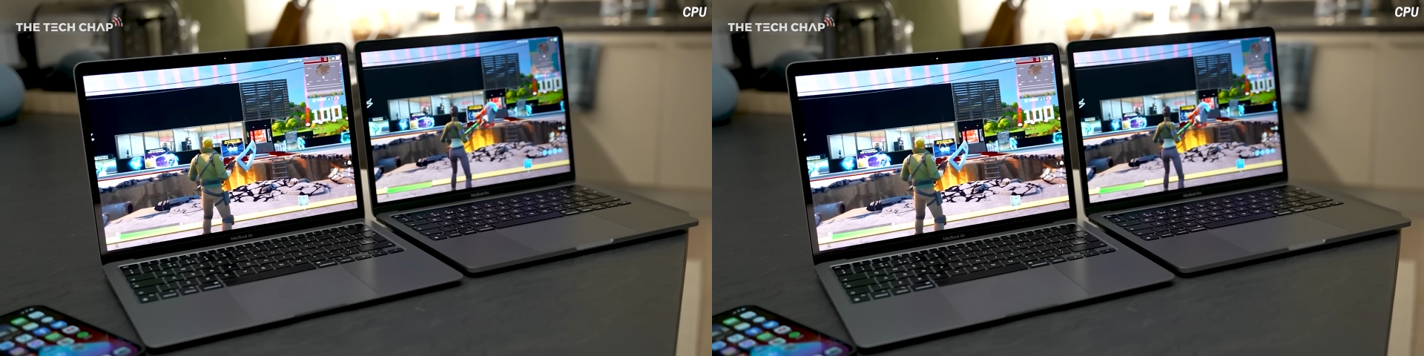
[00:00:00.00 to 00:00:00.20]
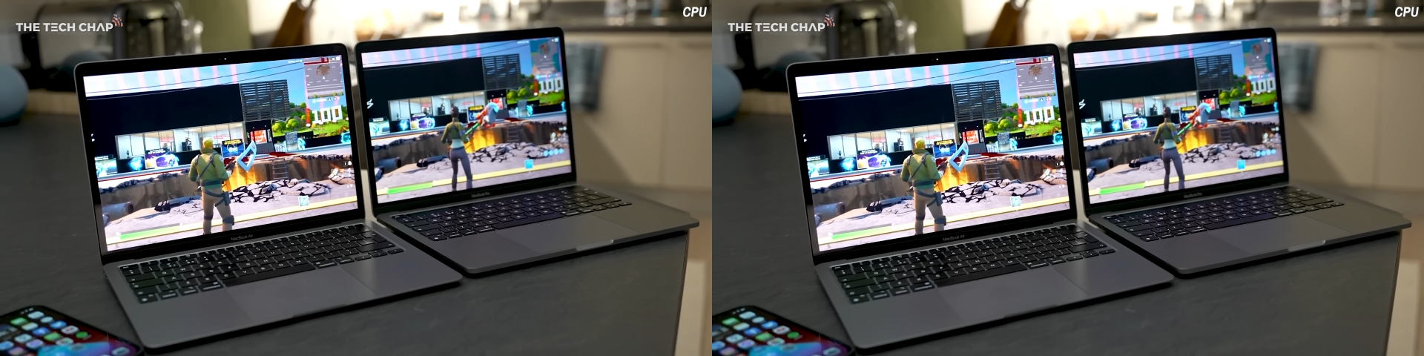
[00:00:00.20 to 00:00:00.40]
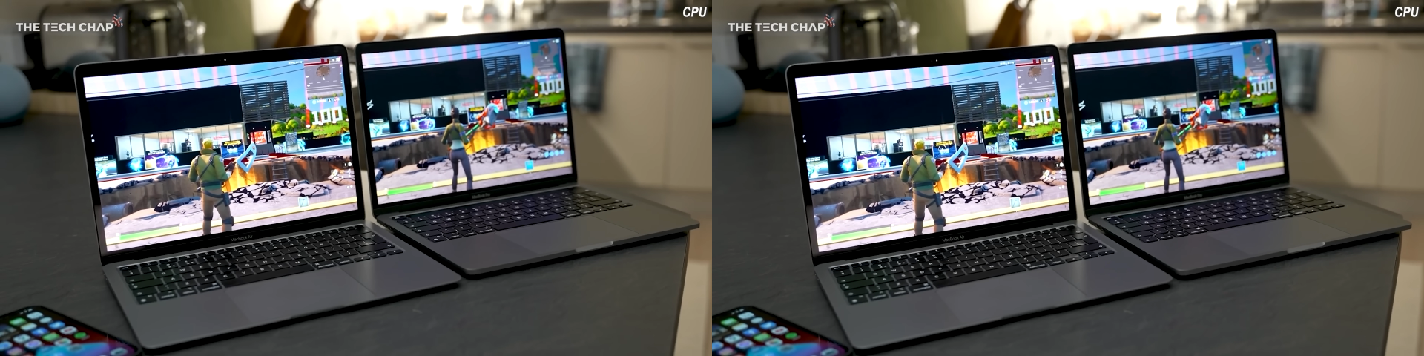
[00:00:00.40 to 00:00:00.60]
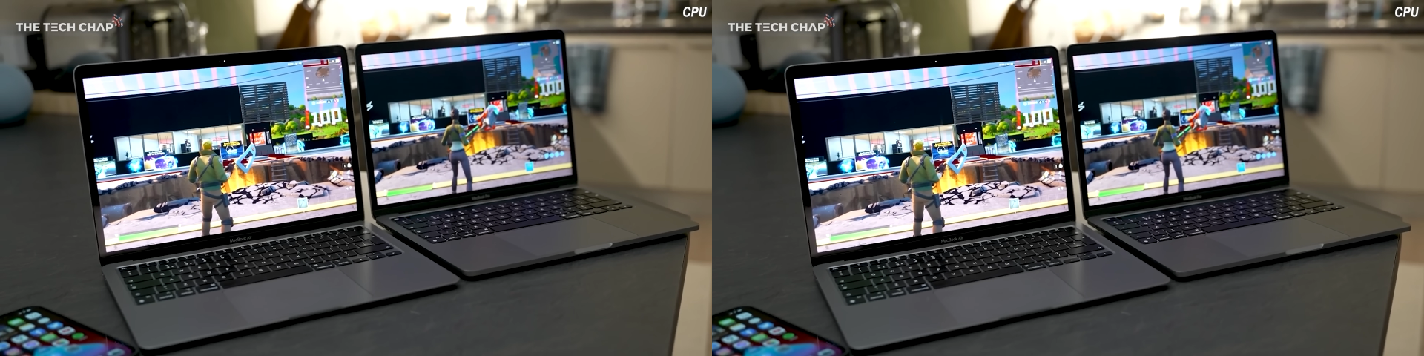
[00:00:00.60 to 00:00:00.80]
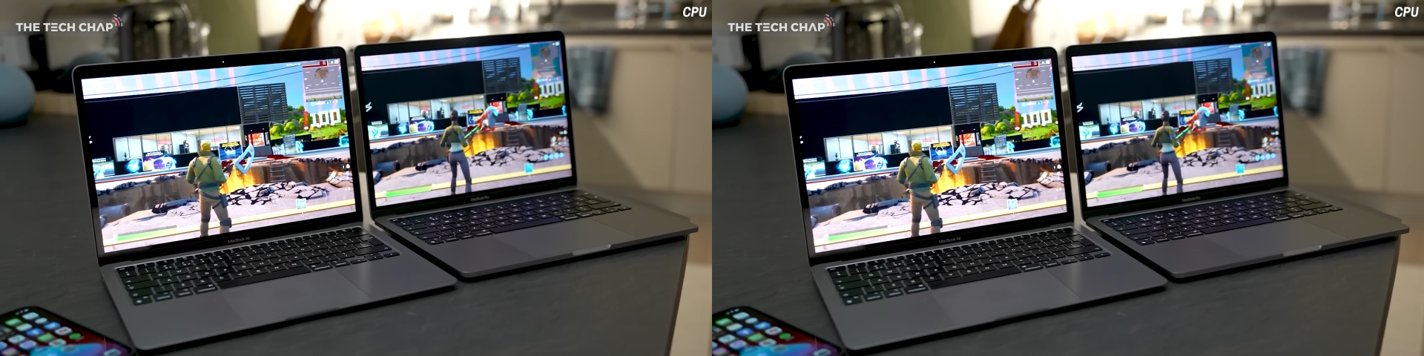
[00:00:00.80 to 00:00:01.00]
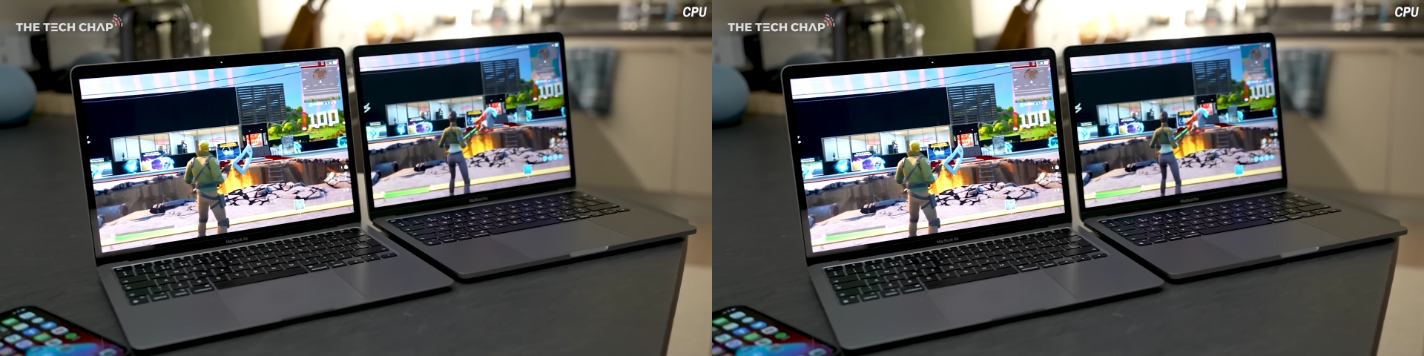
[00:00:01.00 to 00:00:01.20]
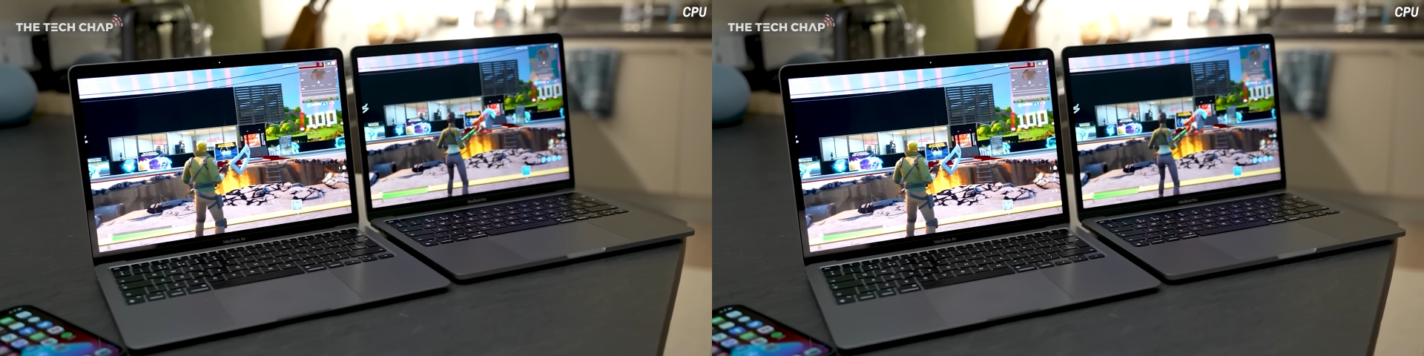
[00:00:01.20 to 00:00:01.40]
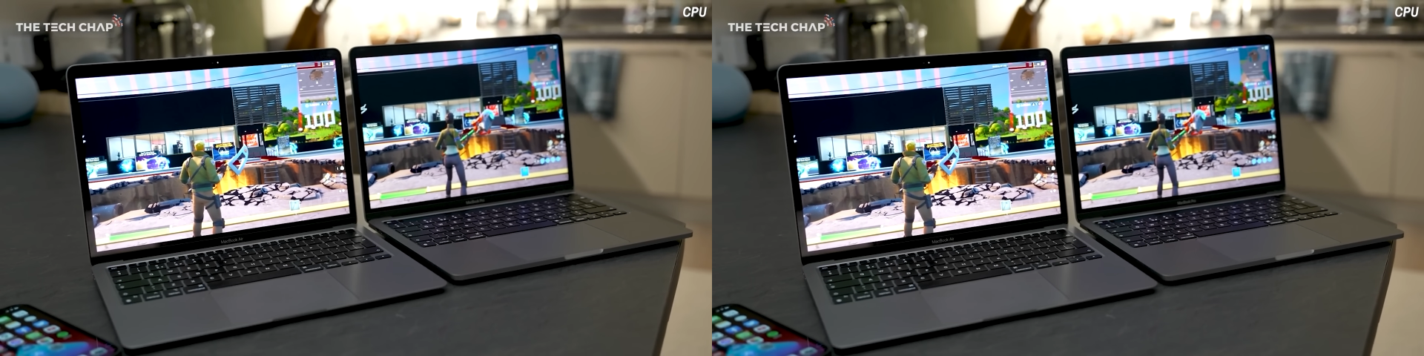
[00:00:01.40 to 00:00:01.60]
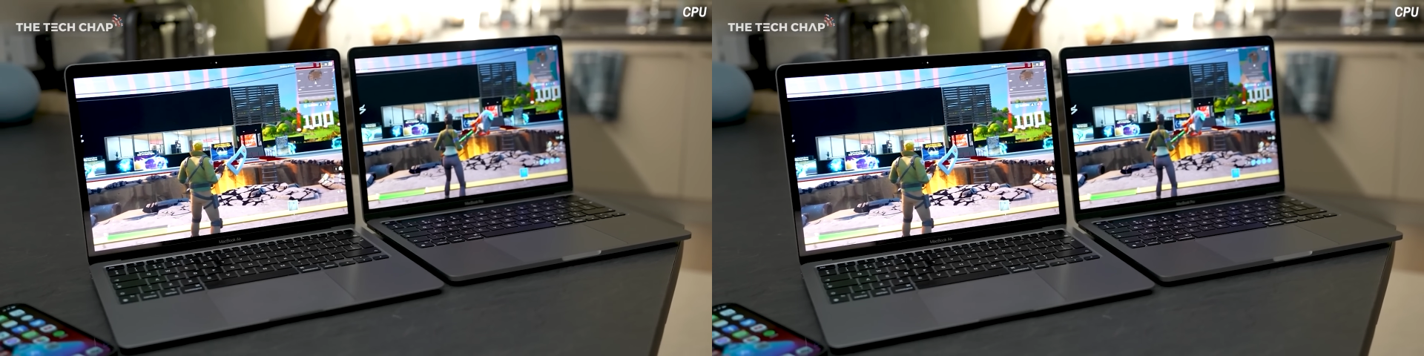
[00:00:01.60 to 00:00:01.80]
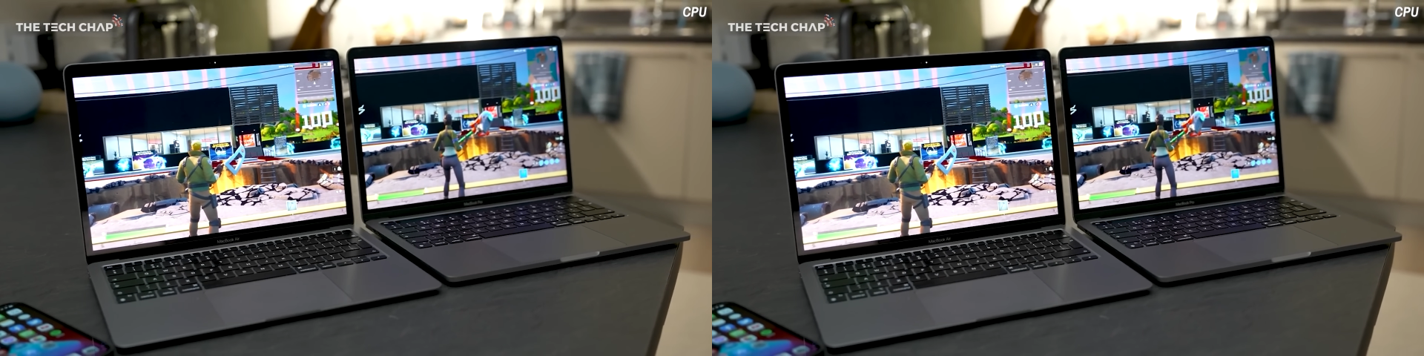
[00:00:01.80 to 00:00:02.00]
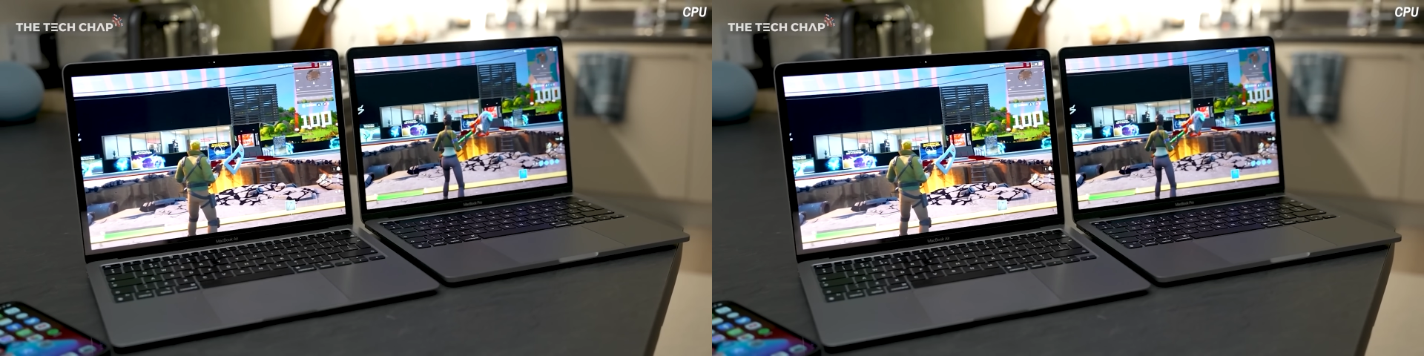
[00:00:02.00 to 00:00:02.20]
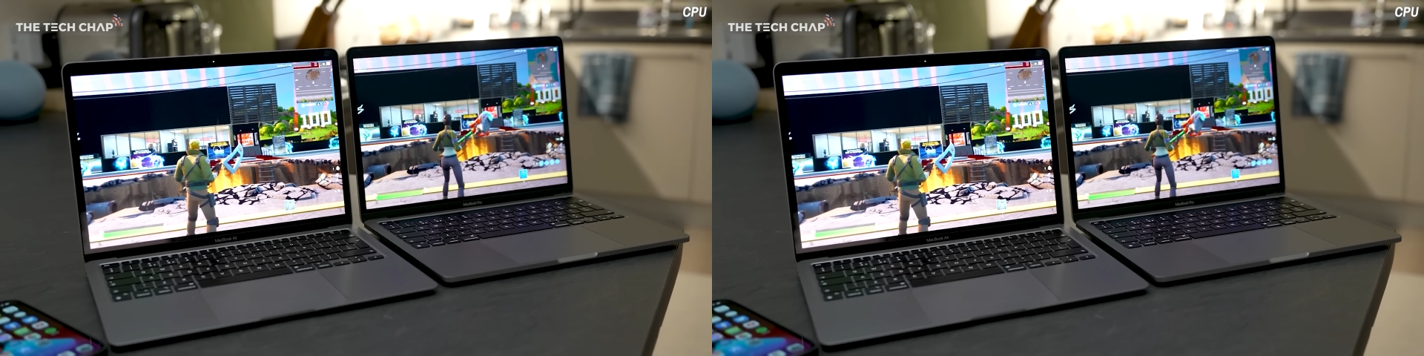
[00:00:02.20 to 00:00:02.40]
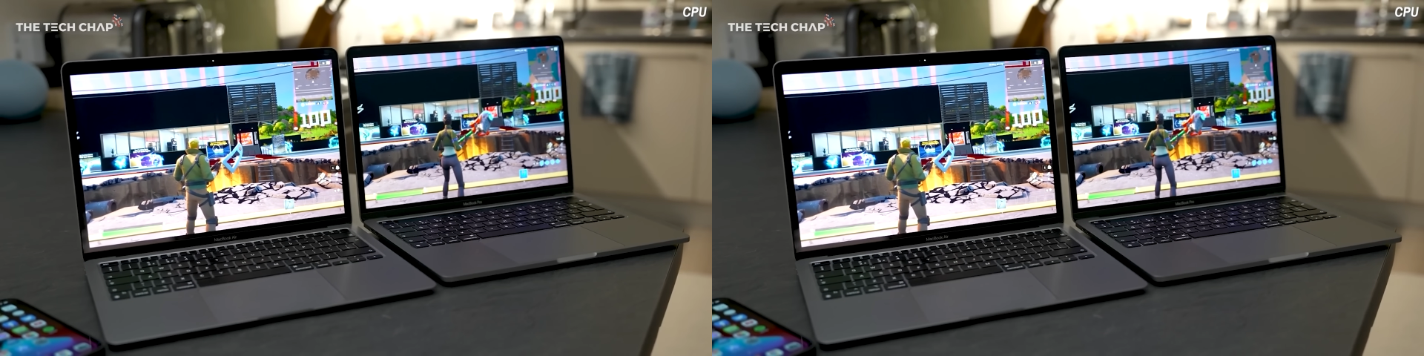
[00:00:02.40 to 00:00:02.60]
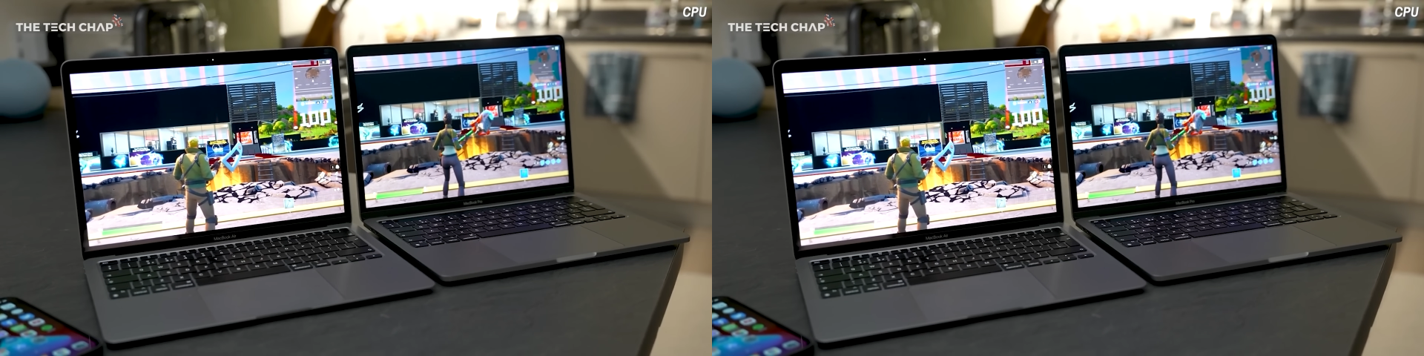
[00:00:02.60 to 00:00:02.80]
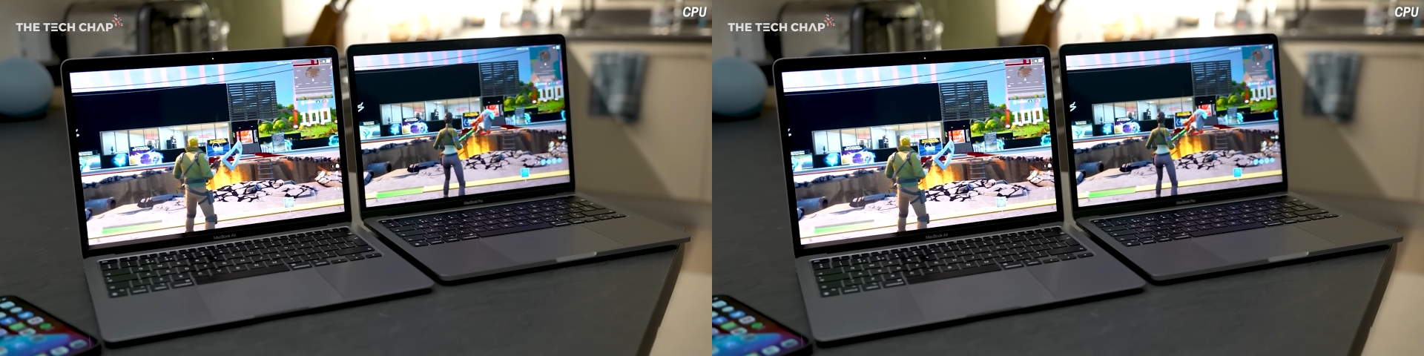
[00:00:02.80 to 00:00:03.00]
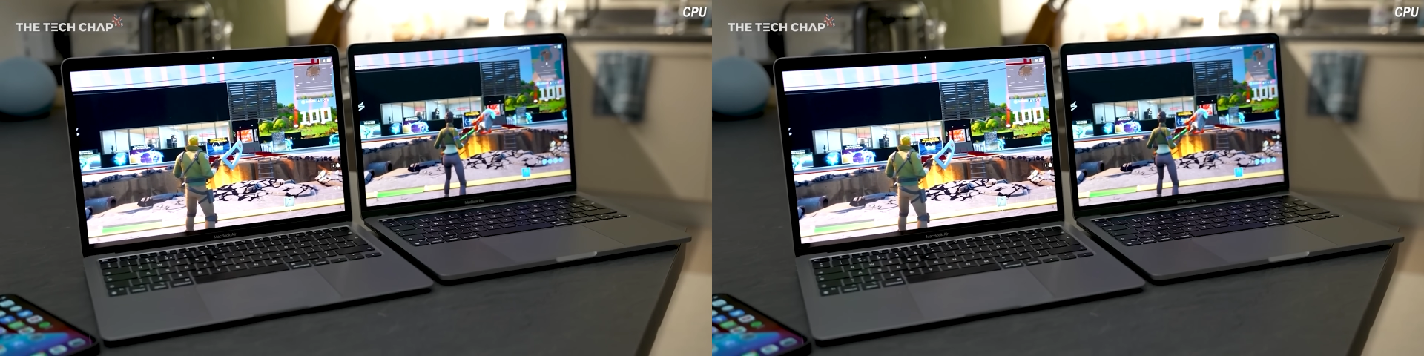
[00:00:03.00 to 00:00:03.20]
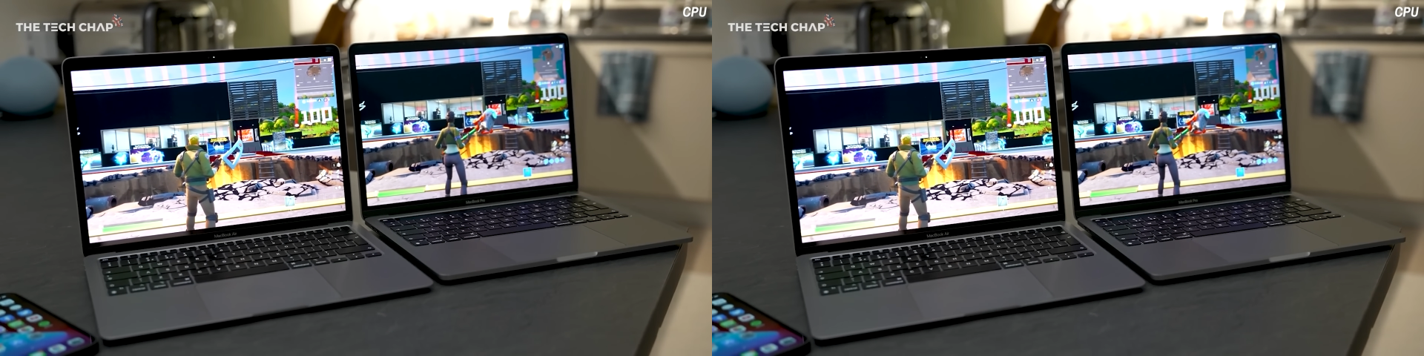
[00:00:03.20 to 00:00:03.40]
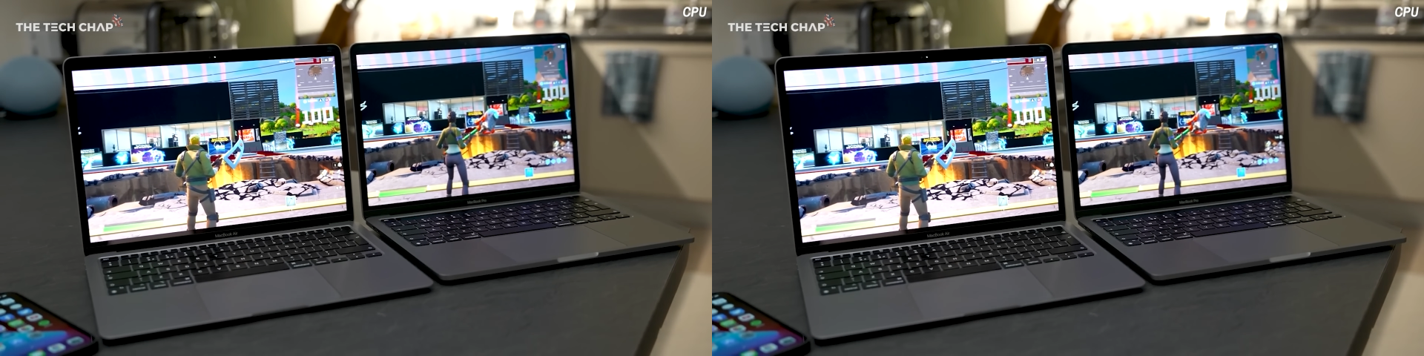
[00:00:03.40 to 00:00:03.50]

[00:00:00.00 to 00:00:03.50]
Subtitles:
(no speaker visible)